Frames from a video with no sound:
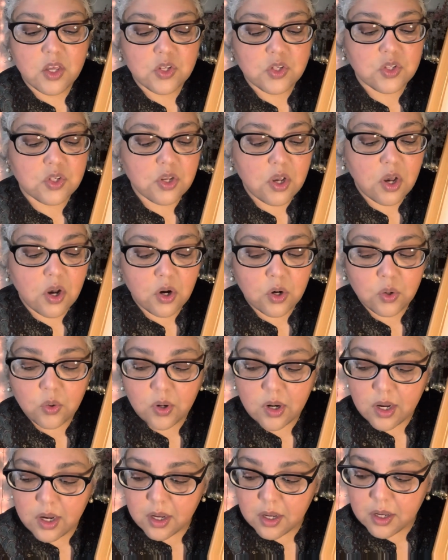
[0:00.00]

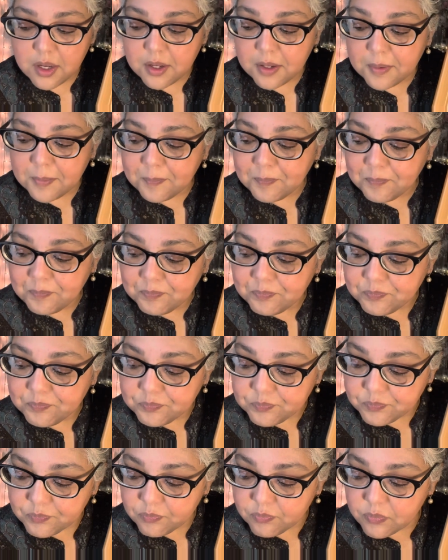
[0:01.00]
So, um,
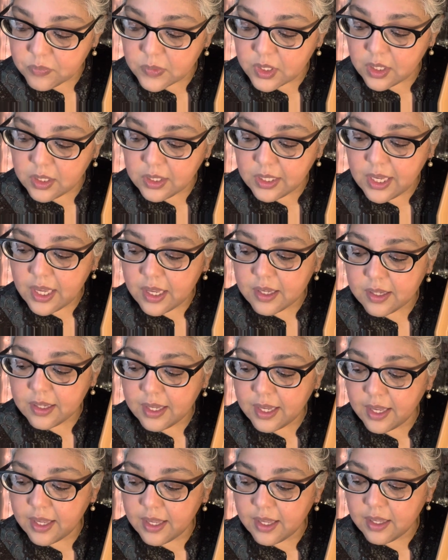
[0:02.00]
yeah,
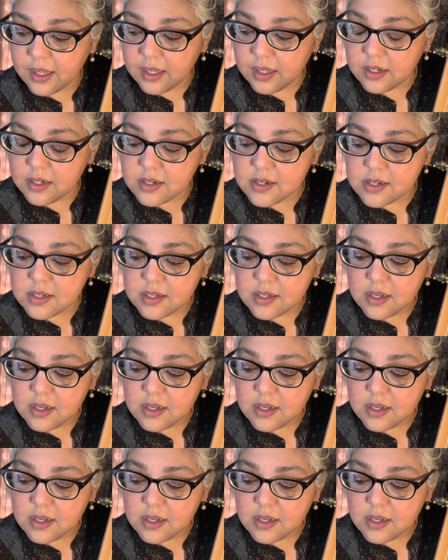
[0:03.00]
and